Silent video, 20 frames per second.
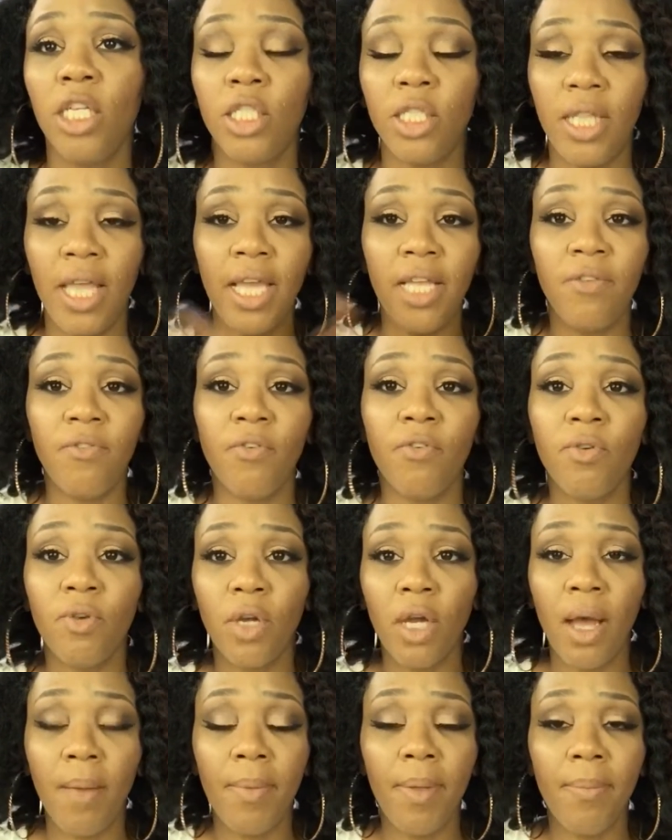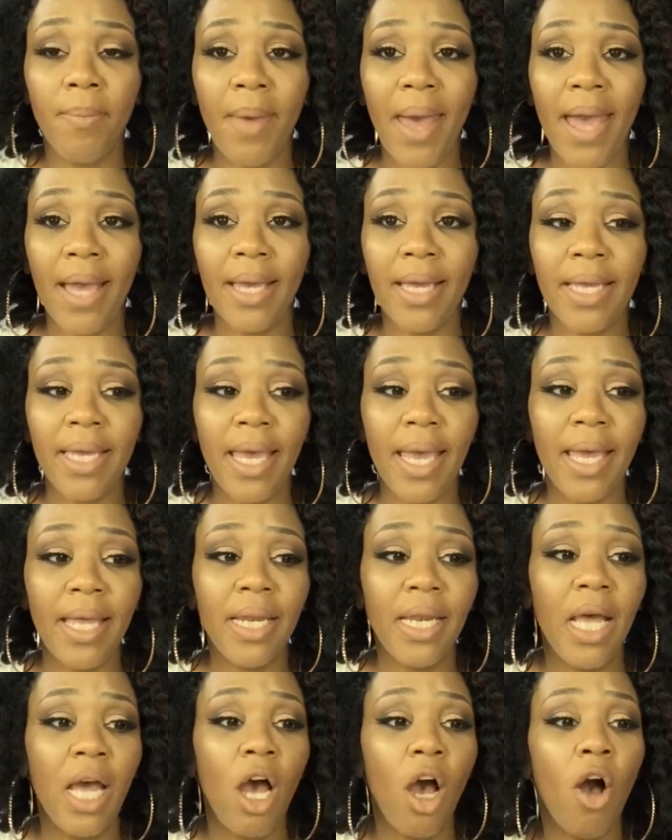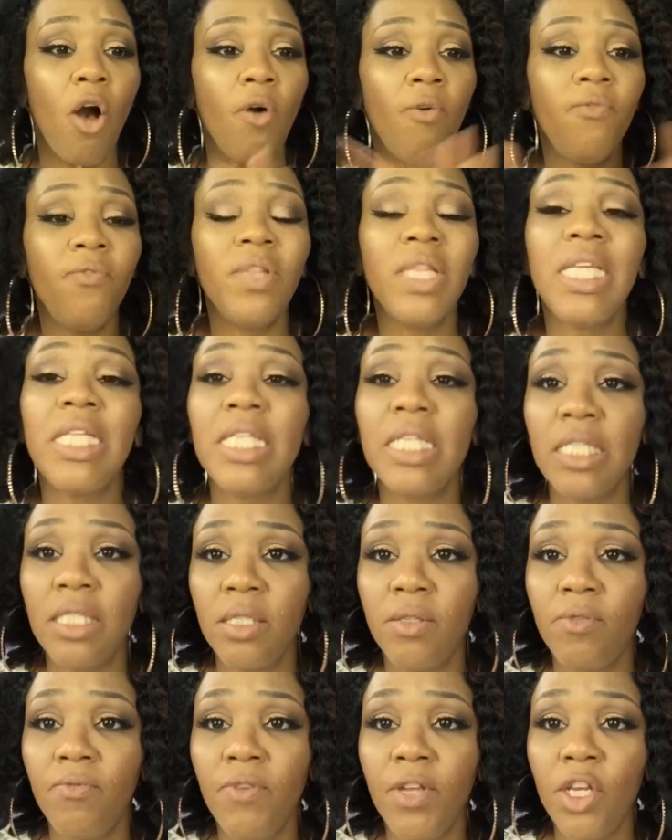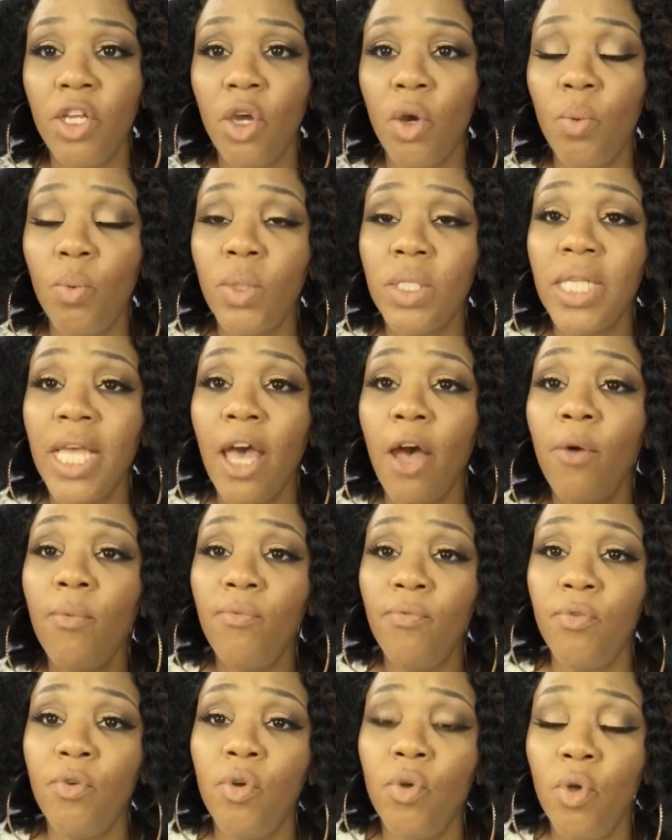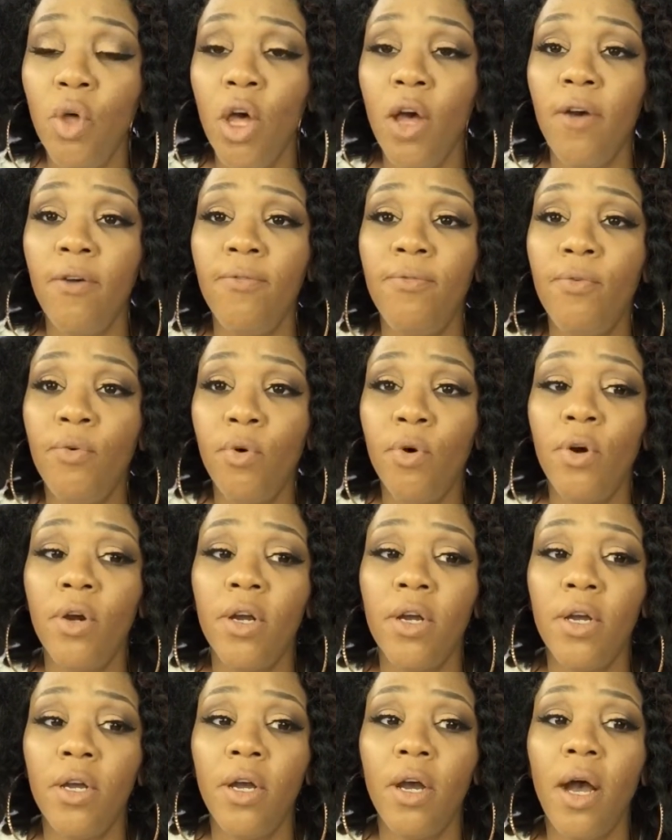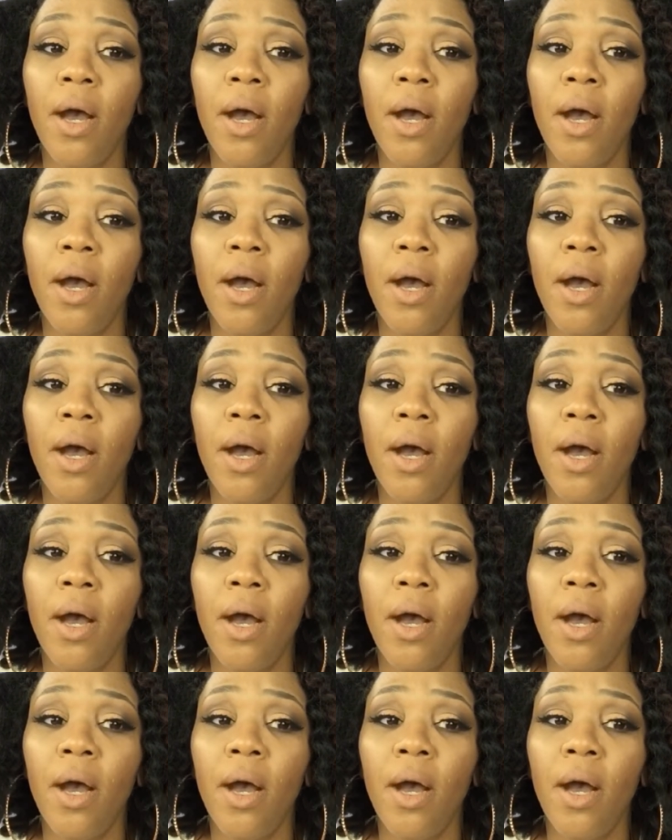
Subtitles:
Thanks for coming back again. Hopefully this video was helpful for